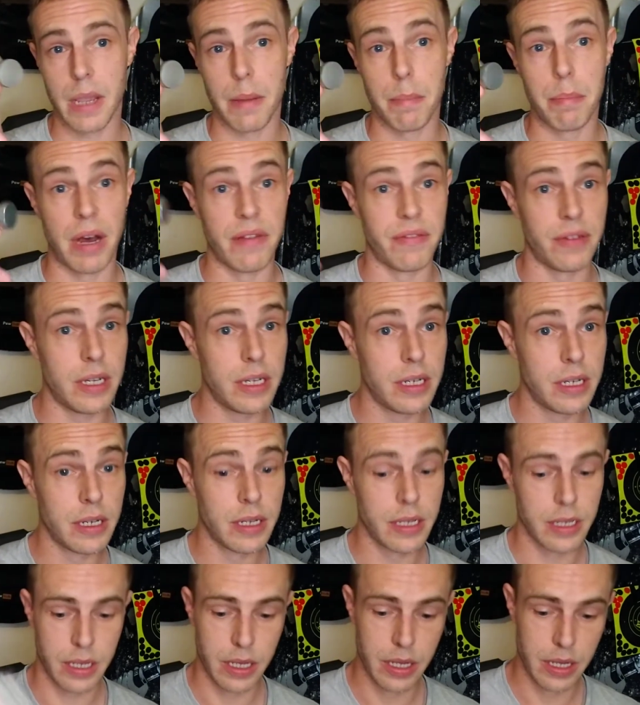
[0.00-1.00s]
buffer,
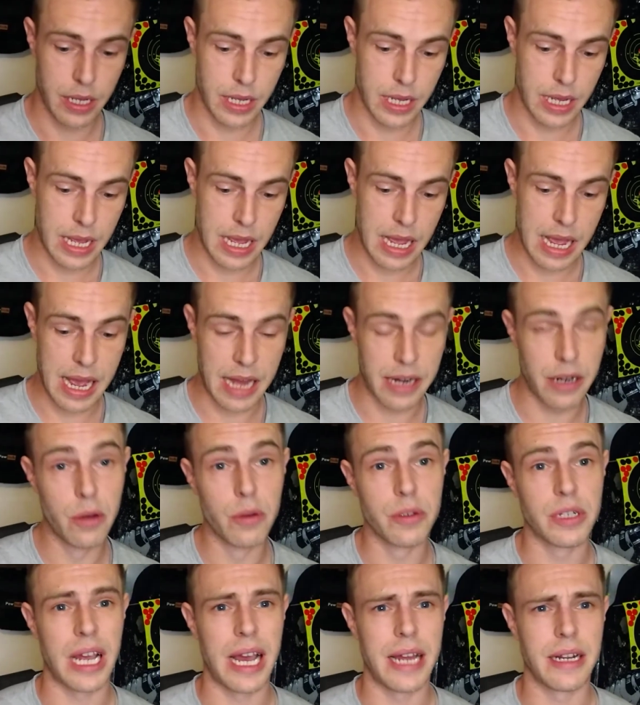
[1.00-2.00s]
and I
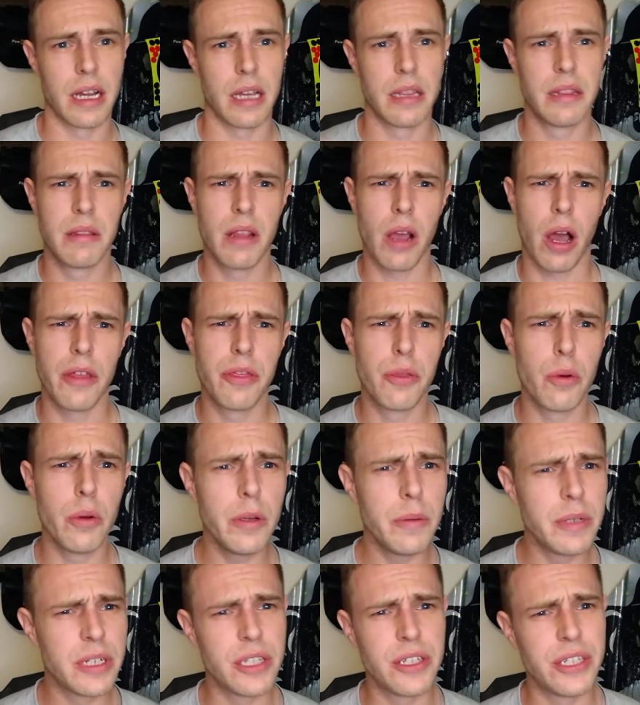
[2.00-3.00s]
also had I thought it
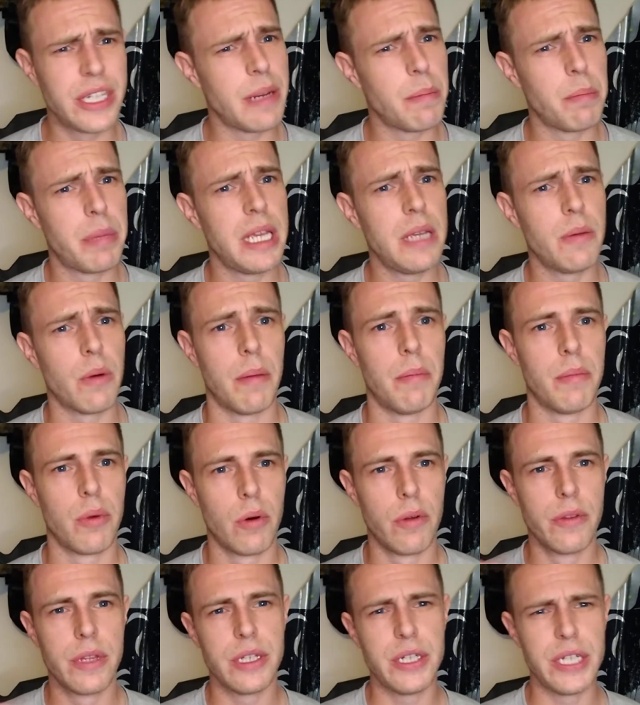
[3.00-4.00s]
was a GMP one, but
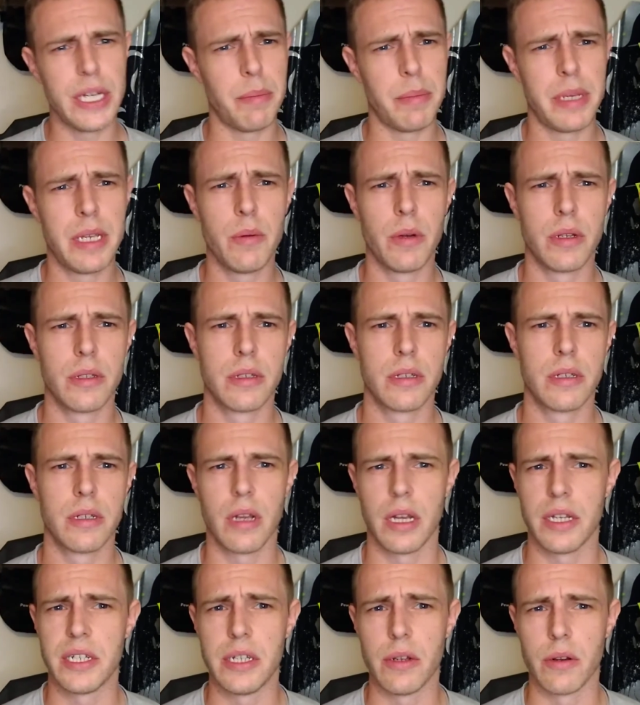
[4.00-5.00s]
all the GMP ones
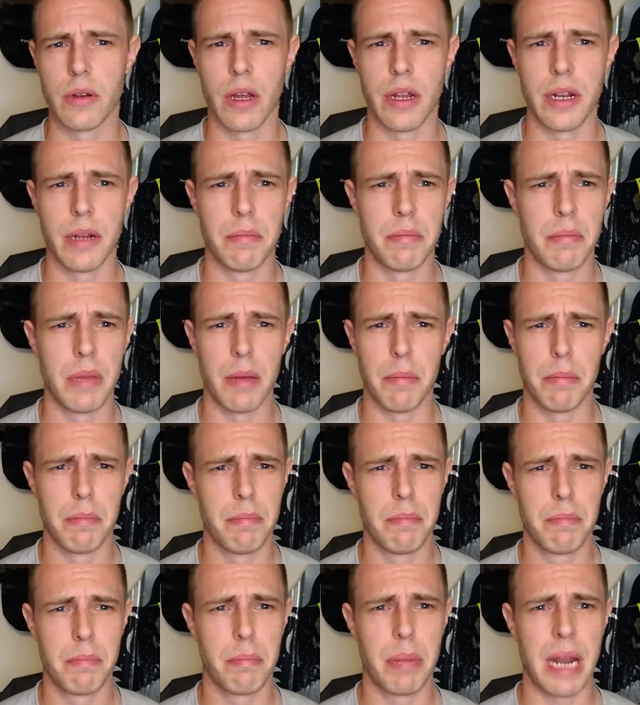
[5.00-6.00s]
I see online are
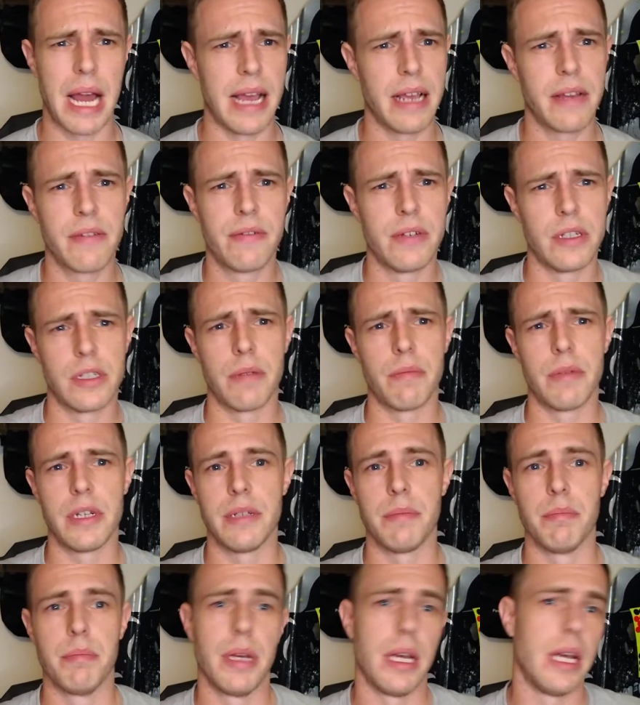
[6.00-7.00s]
black for some
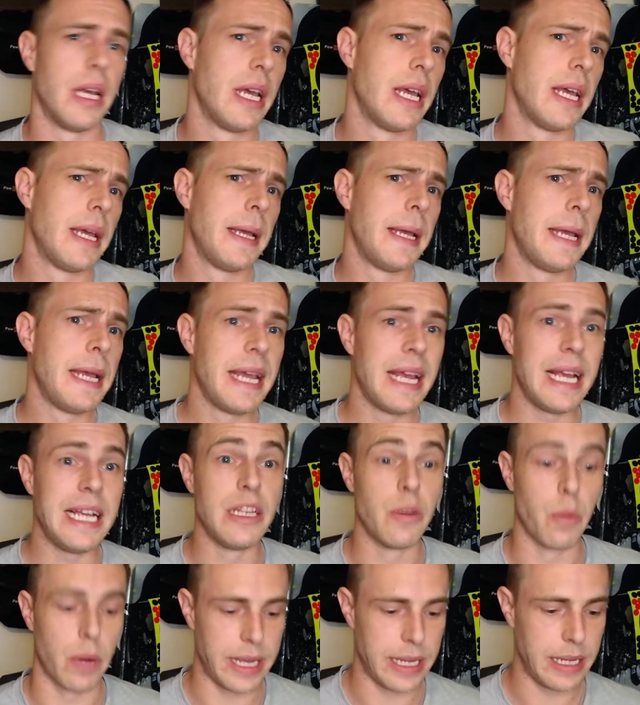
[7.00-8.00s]
reason, but
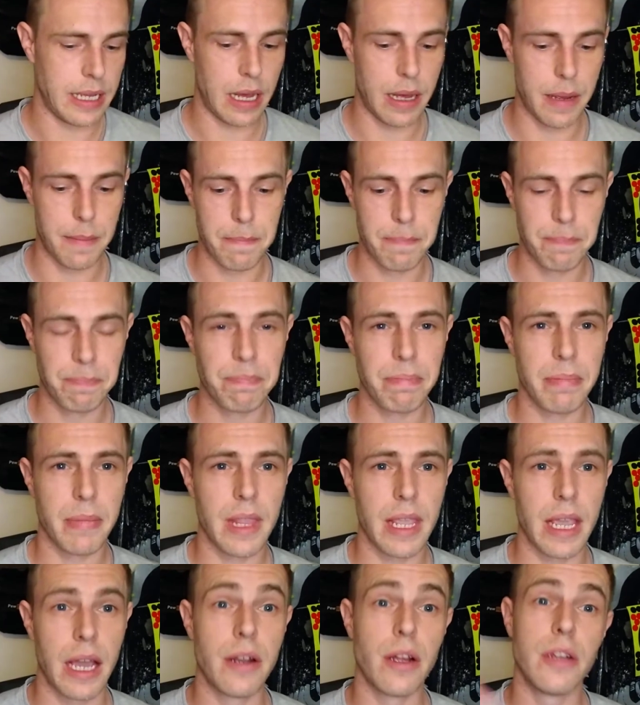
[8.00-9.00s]
either way, and
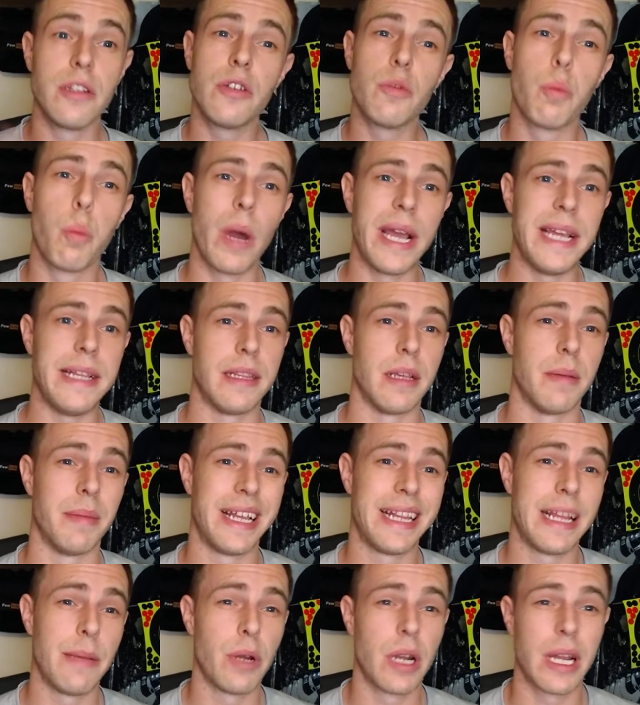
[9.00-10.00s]
I just weighed them
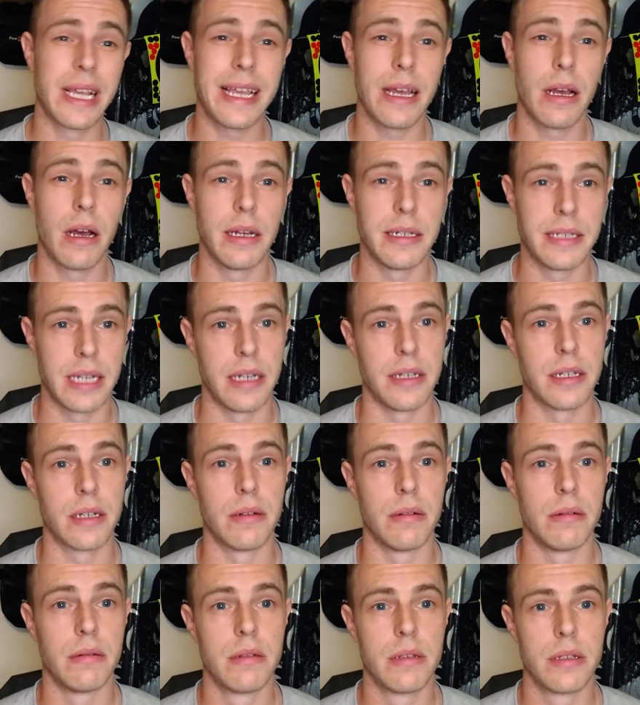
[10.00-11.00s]
and they were like identical.